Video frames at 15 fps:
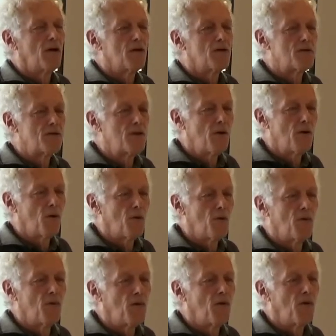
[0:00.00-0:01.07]
So,
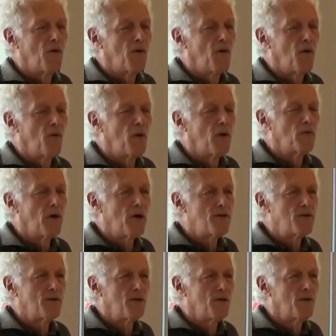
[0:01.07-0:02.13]
when
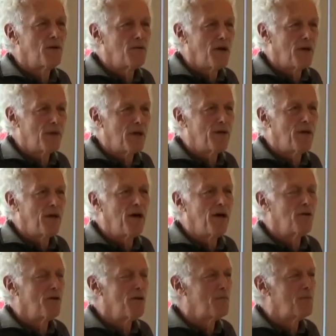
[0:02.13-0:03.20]
Rachel had
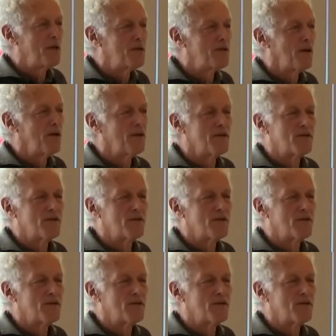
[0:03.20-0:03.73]
heard me tell